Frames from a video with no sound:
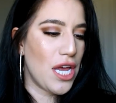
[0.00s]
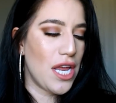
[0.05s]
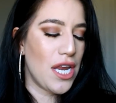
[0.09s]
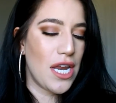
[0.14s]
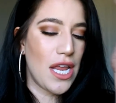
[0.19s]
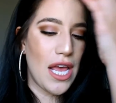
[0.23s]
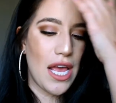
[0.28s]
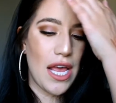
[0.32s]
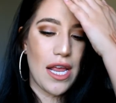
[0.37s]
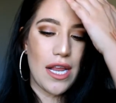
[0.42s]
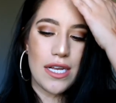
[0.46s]

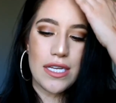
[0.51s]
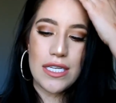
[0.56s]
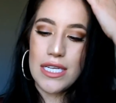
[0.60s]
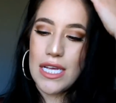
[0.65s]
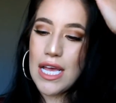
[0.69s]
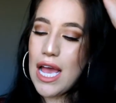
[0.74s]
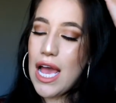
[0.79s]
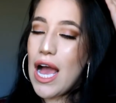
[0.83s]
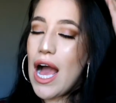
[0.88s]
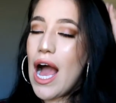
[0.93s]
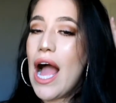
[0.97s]
and
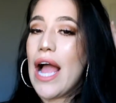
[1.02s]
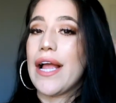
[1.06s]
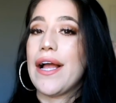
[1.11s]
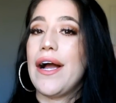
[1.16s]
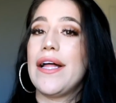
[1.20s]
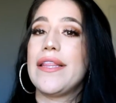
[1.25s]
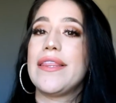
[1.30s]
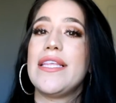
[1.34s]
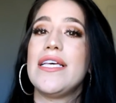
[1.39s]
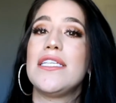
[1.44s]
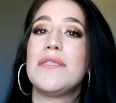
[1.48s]
I
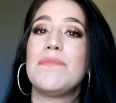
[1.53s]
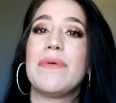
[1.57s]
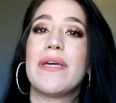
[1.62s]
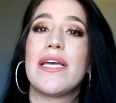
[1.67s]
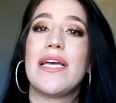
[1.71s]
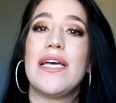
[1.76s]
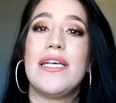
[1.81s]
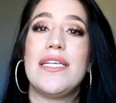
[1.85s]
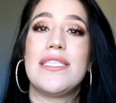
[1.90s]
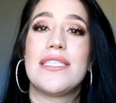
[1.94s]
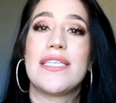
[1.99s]
got this
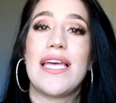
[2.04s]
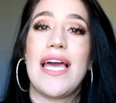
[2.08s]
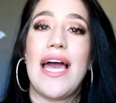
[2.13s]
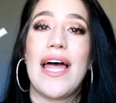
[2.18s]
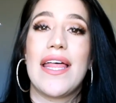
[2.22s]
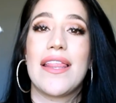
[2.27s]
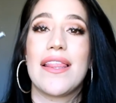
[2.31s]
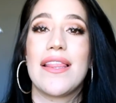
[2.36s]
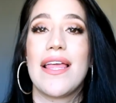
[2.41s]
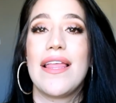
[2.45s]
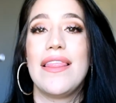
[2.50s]
because
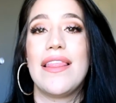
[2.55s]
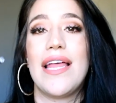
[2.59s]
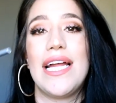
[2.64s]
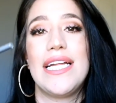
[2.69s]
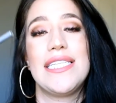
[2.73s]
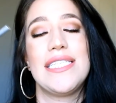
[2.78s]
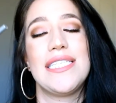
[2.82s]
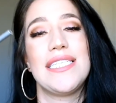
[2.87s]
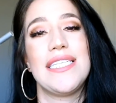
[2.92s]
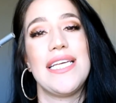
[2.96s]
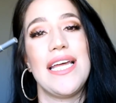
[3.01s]
Kathleen
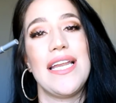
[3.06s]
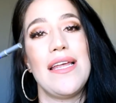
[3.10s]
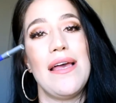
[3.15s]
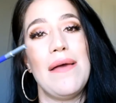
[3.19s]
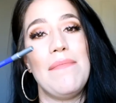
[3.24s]
Lights did